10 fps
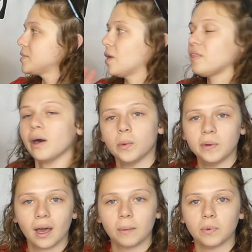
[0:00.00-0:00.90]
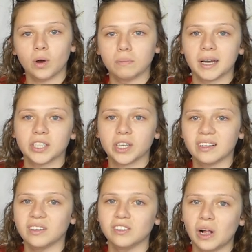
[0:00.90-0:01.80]
so that will be up on my
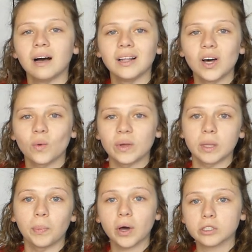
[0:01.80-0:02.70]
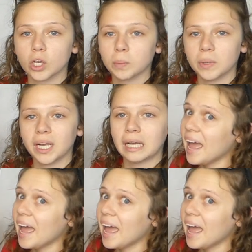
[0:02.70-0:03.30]
channel along with the box opening.